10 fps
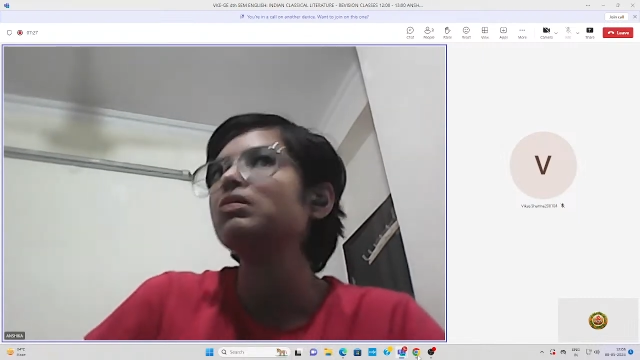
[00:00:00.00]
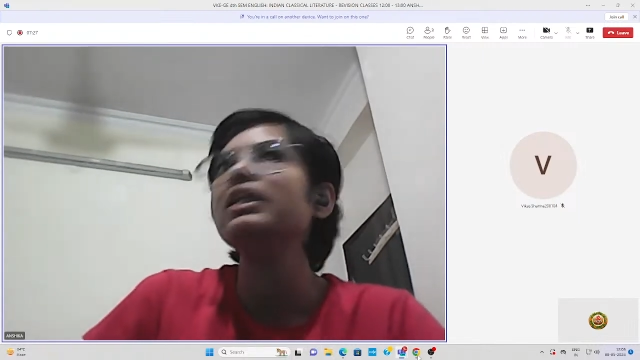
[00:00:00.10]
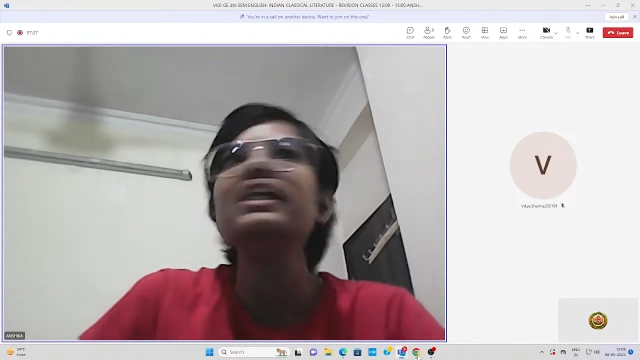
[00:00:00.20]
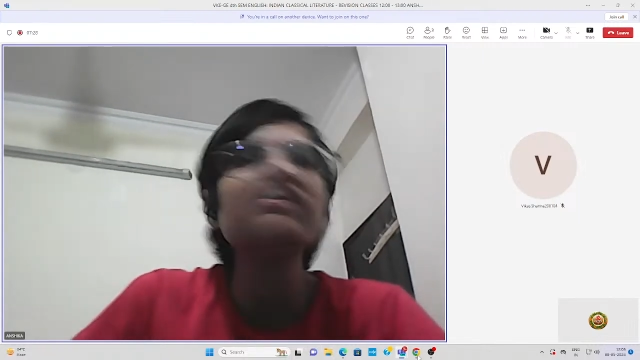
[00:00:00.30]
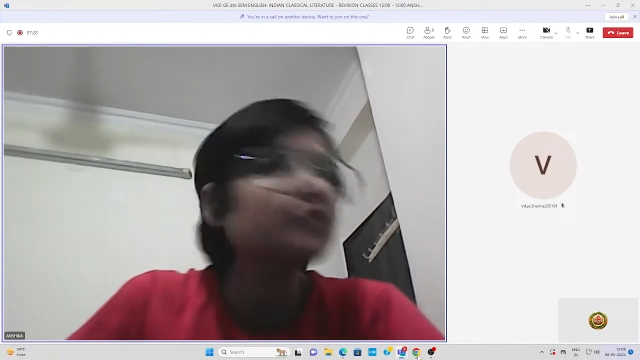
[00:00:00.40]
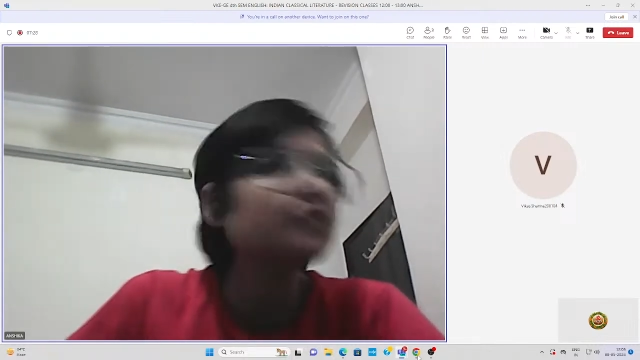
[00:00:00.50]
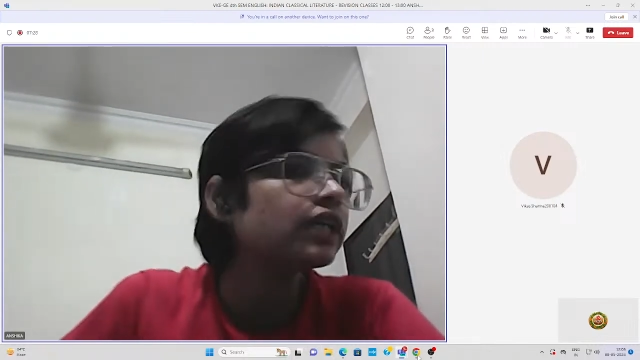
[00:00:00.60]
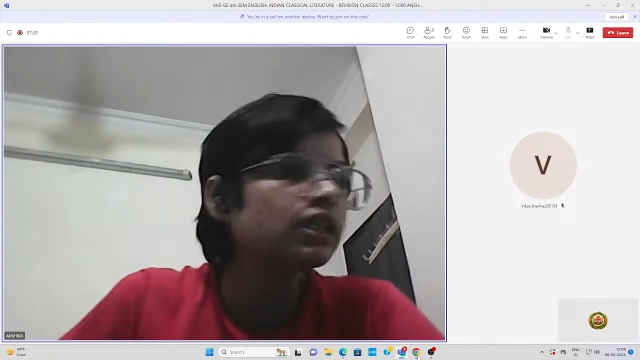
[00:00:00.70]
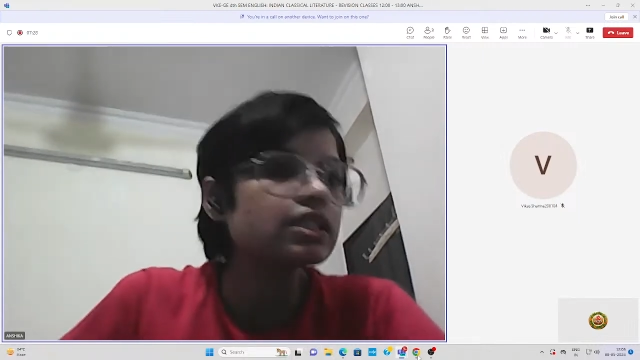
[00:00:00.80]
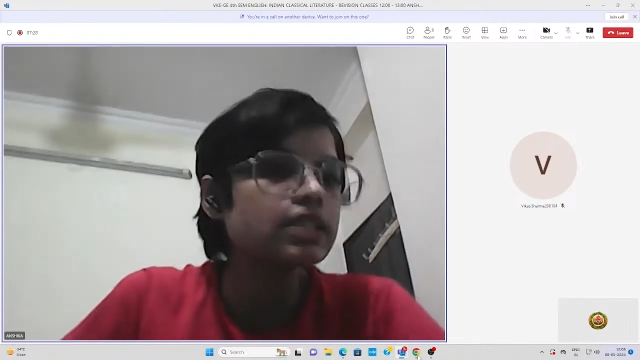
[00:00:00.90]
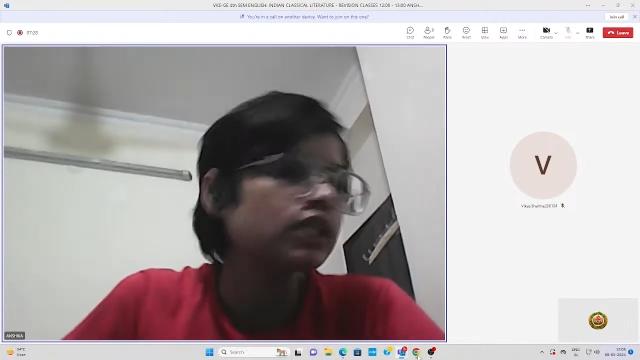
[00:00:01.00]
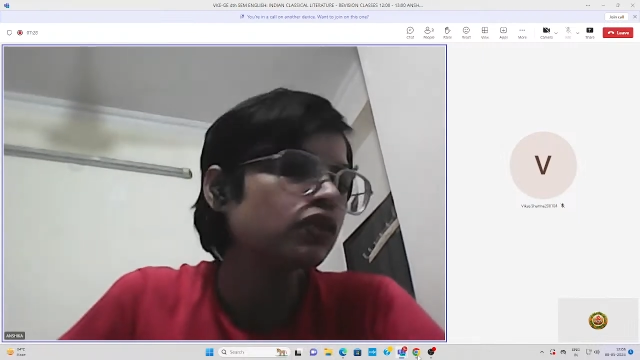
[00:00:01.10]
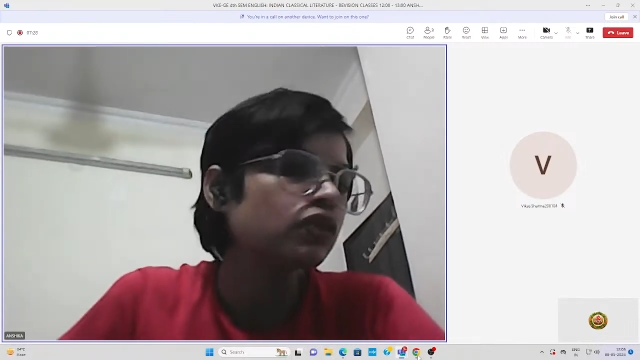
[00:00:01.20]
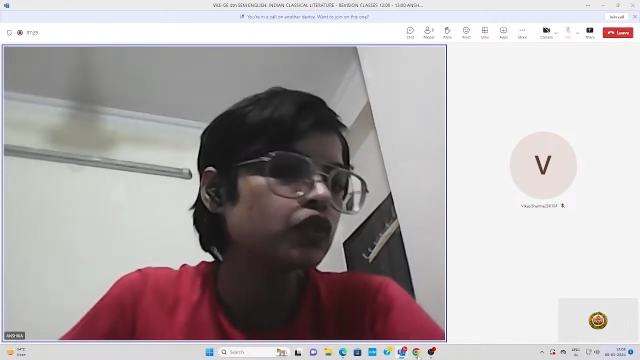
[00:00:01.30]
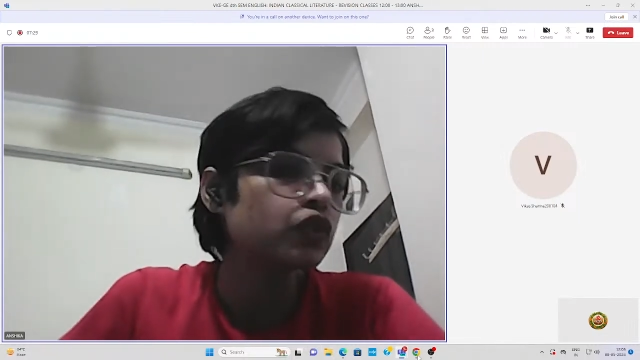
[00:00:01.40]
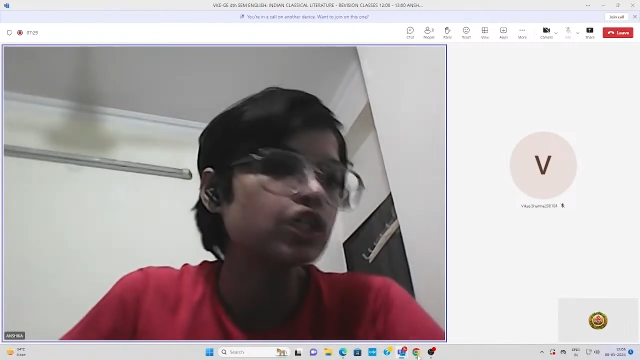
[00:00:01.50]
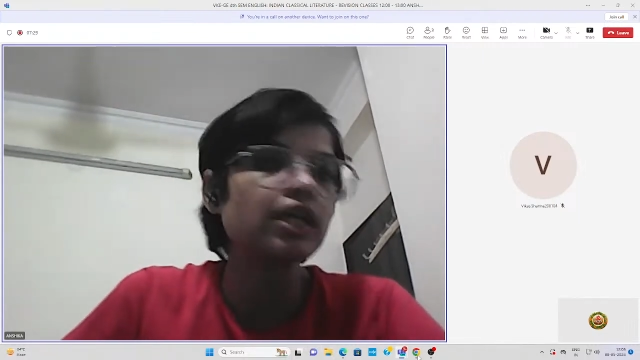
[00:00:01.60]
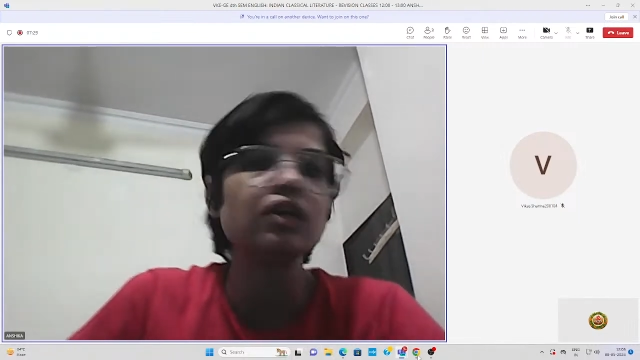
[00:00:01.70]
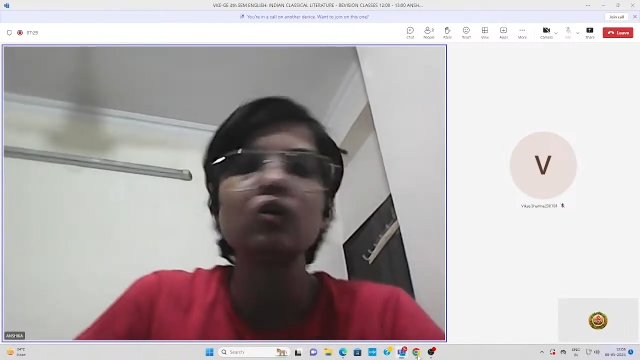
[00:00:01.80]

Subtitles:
lived in the city of Ujjain,